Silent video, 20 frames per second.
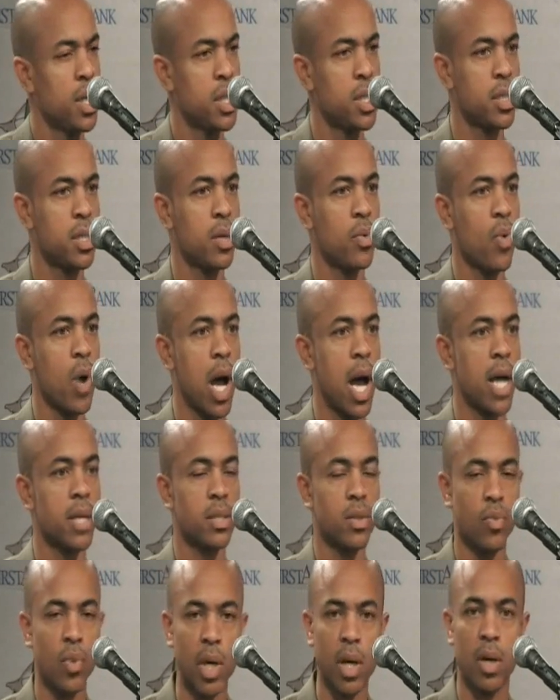She said, why?
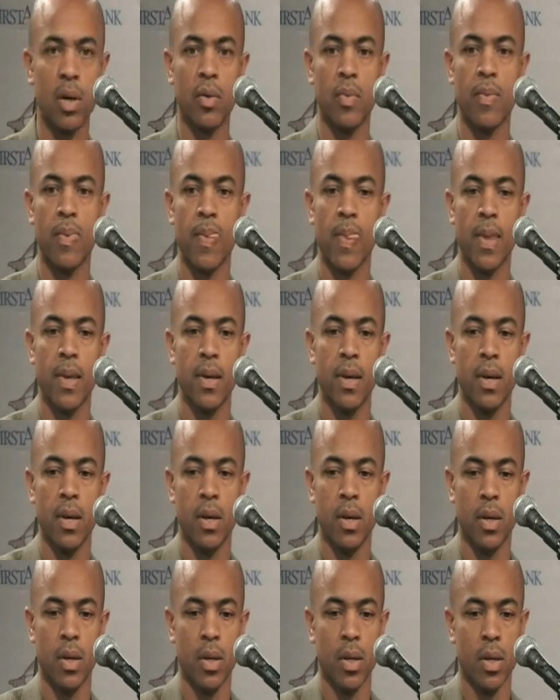I said, well,
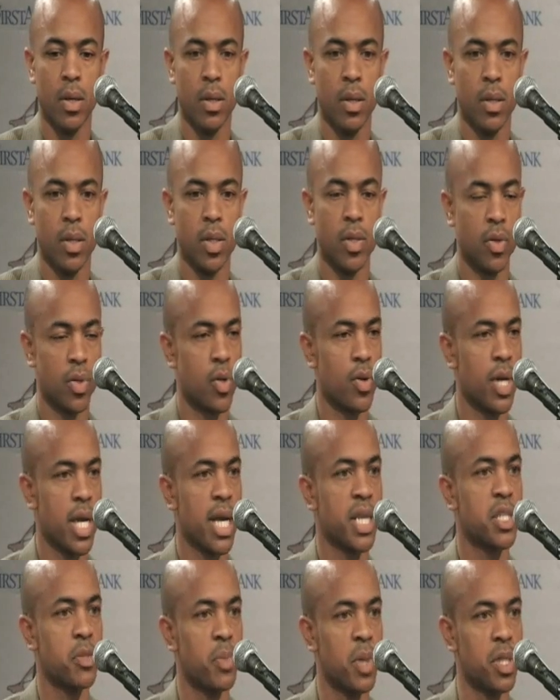
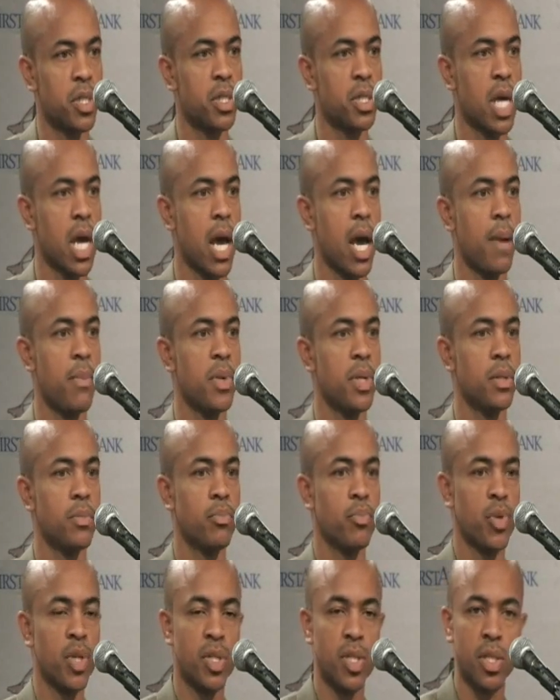during exhibition time
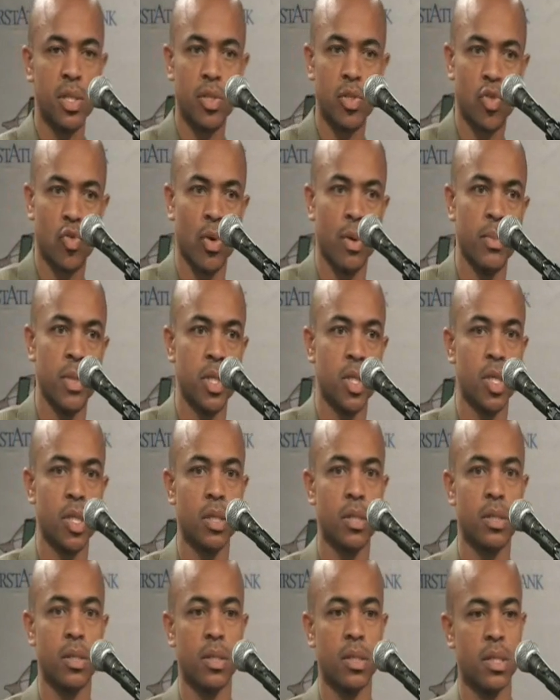and preseason
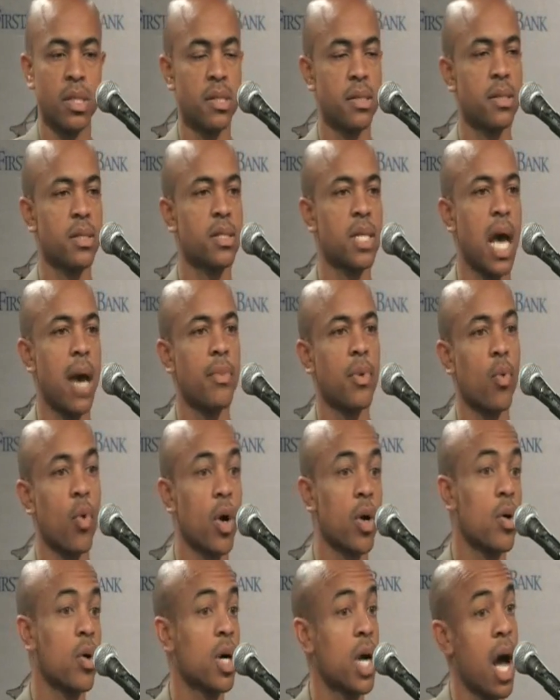scrimmages, this is the time to
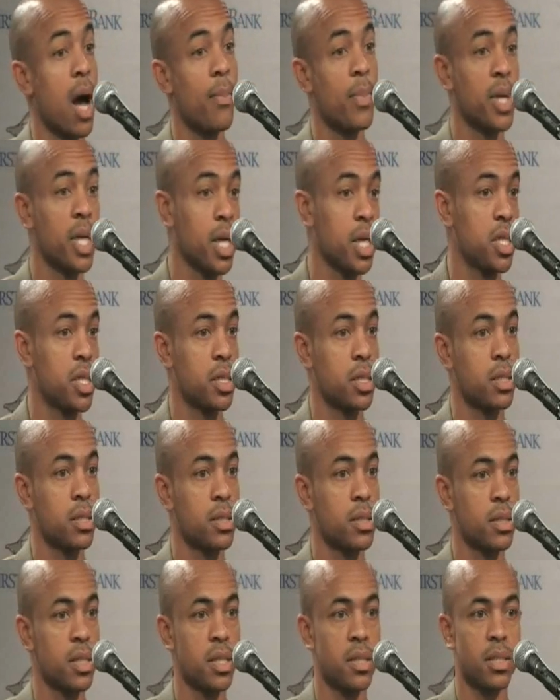work on
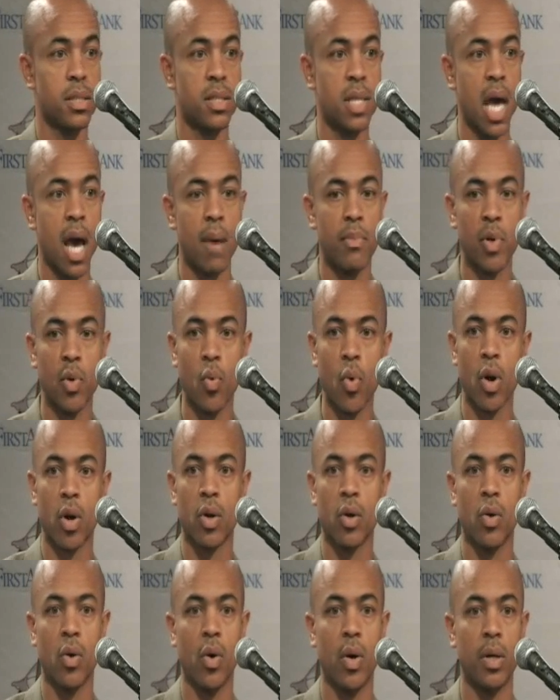combinations. This is the time to
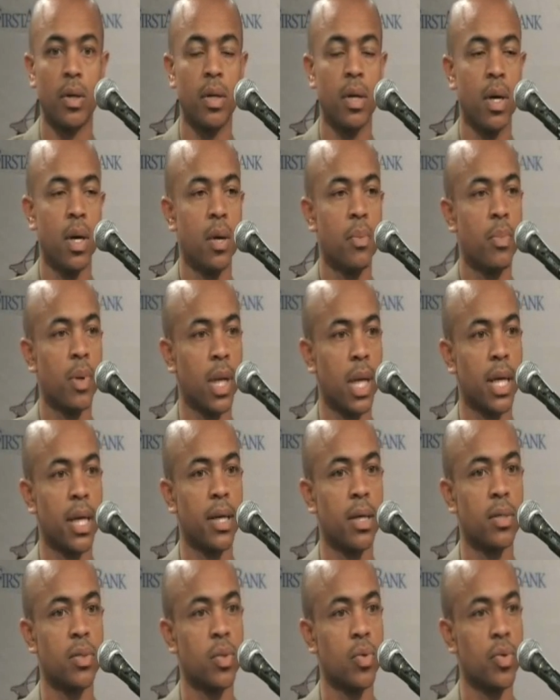work on
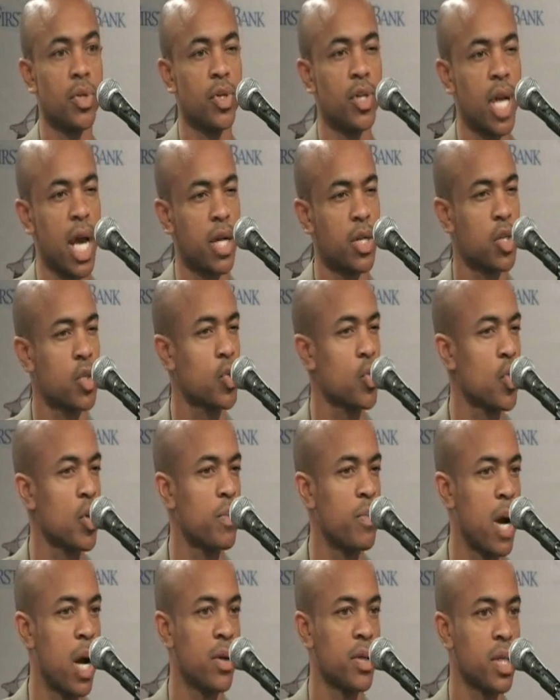players who you're not
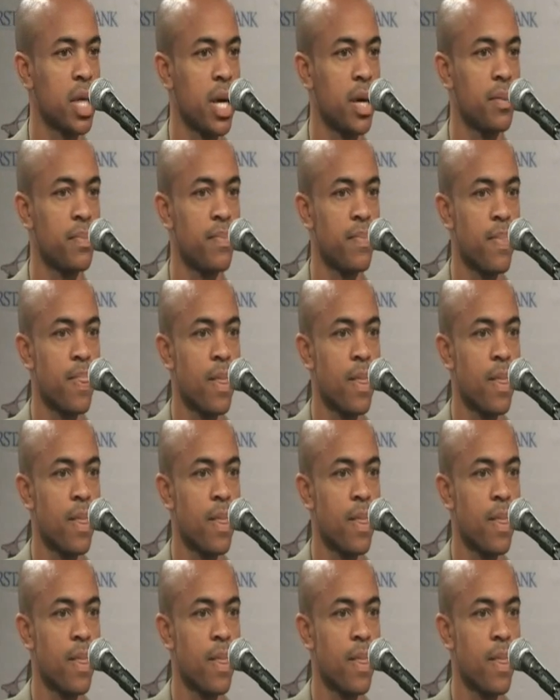sure about yet.